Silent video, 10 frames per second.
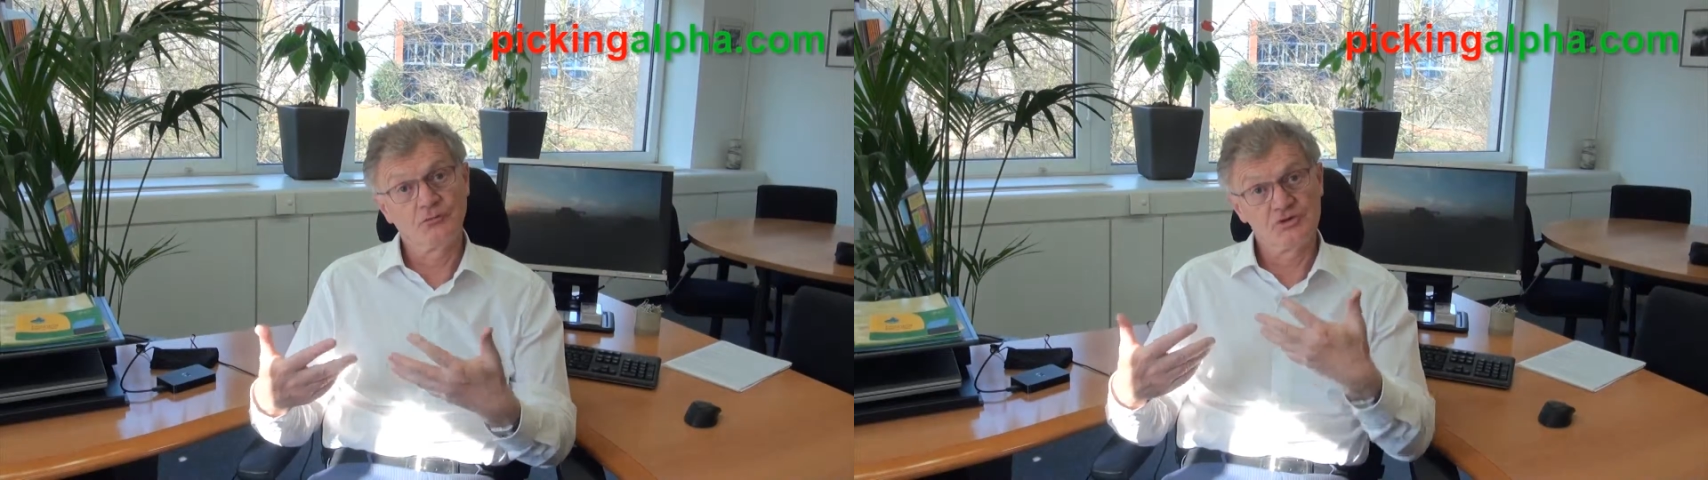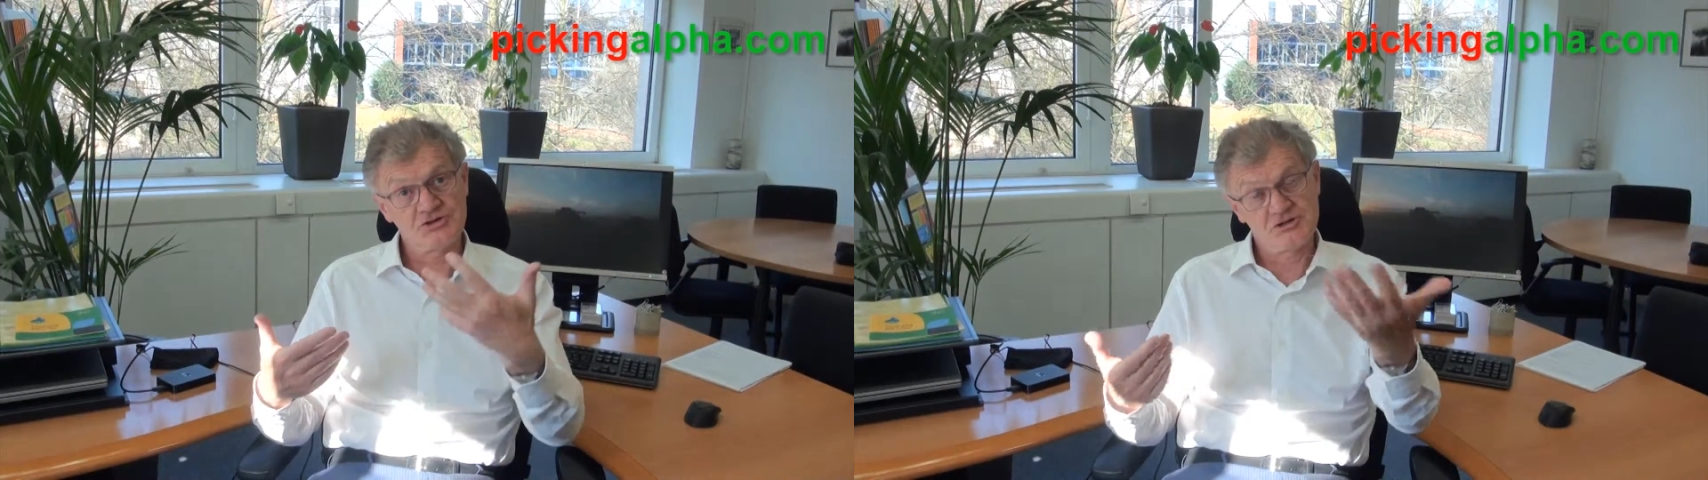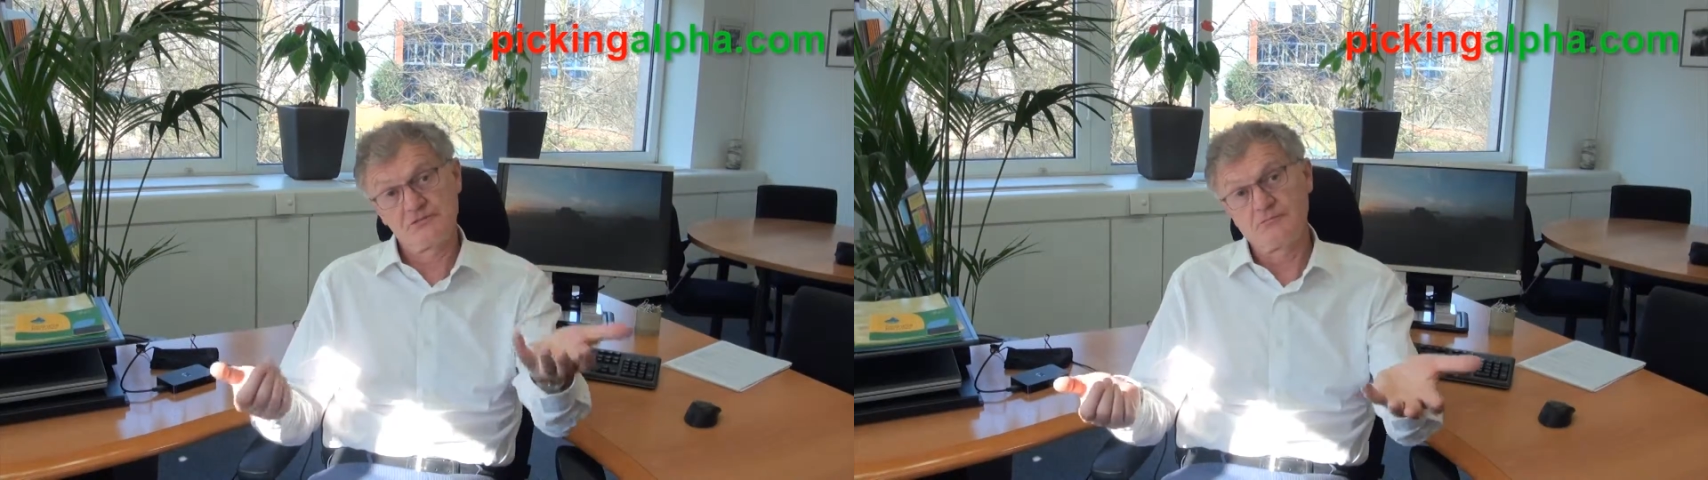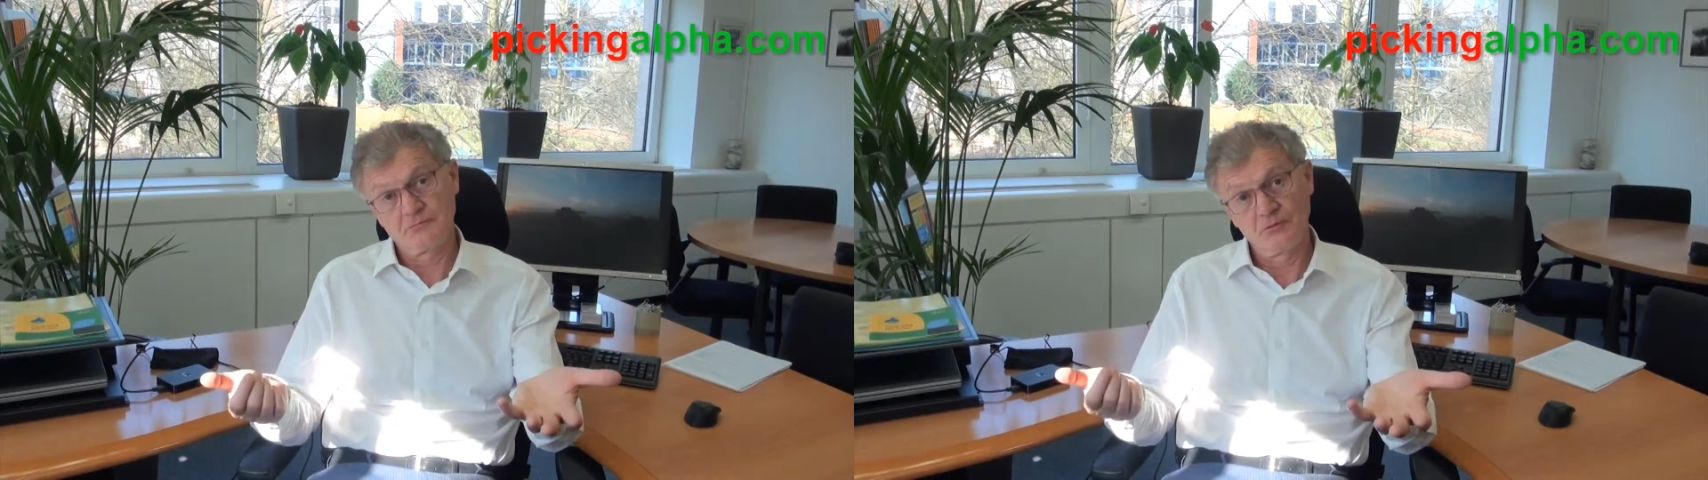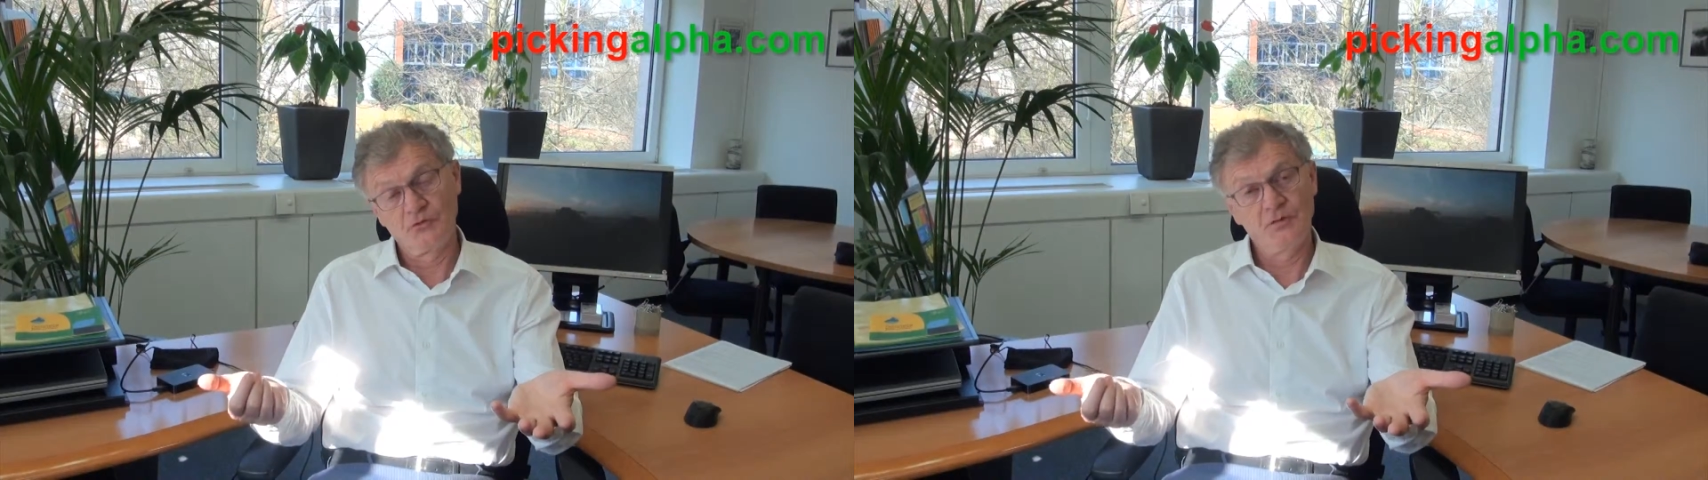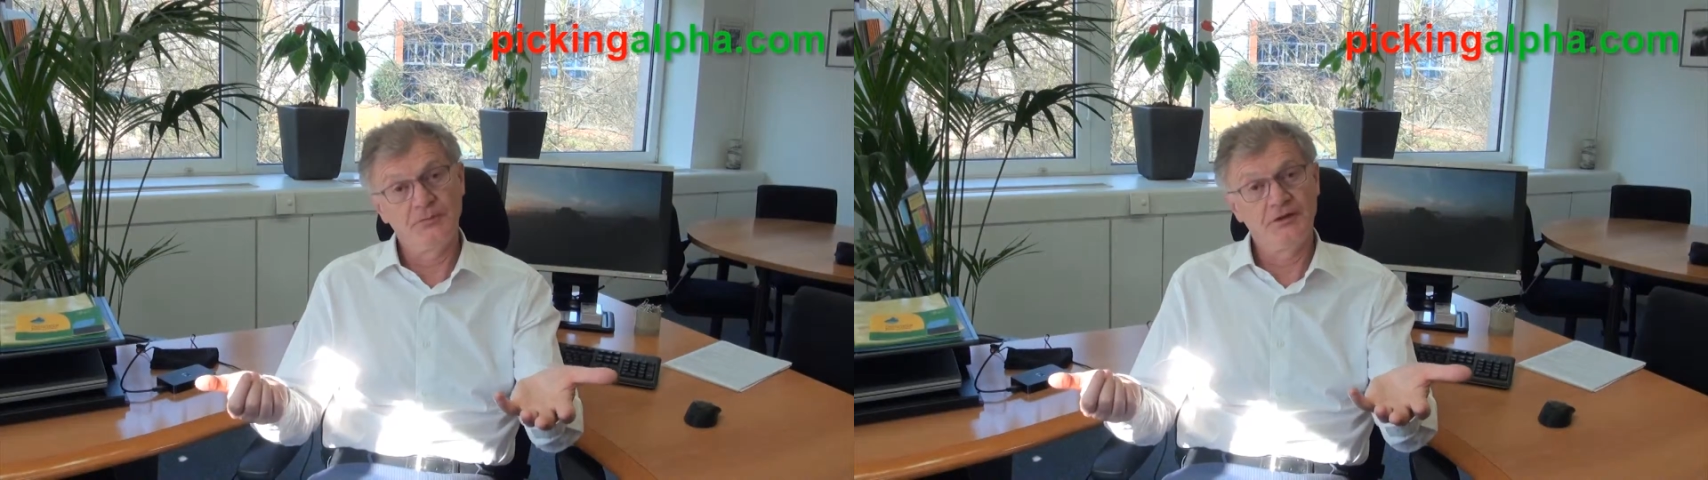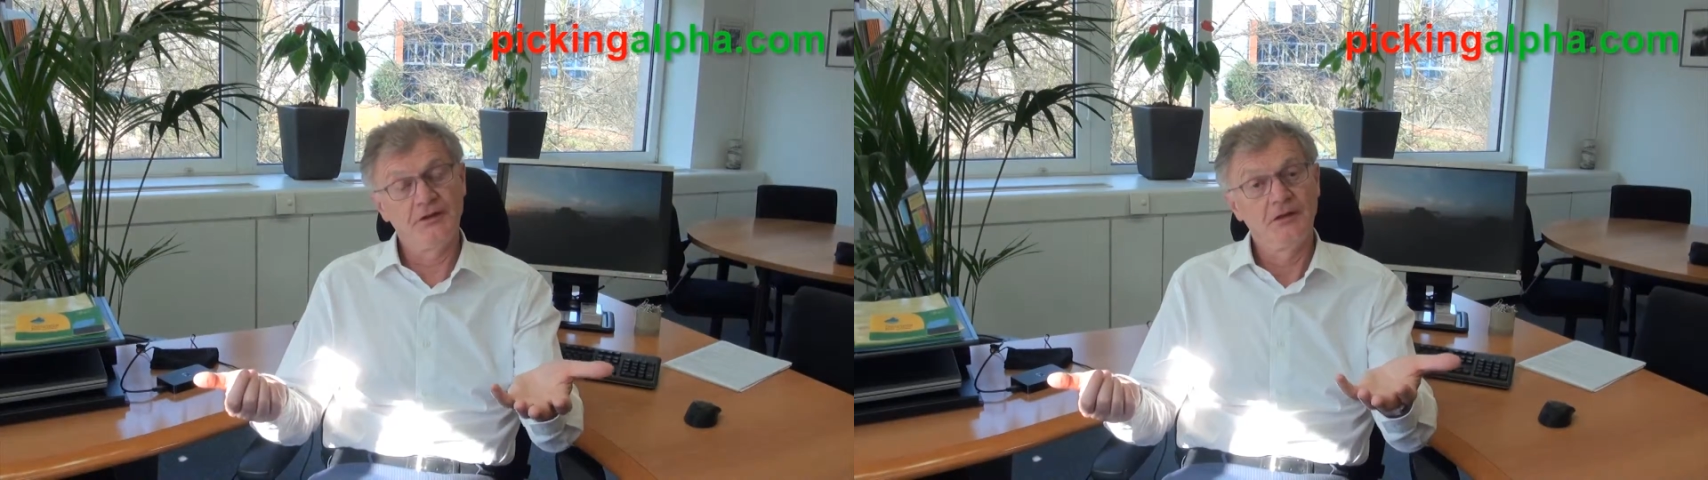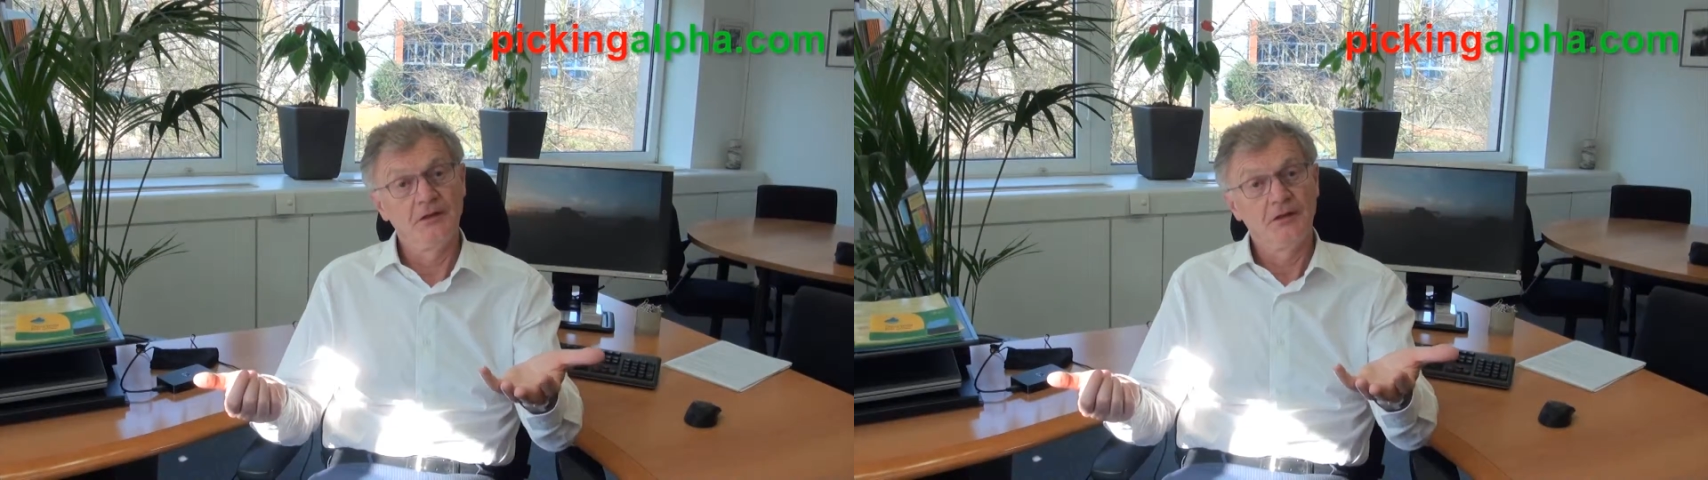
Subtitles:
which will be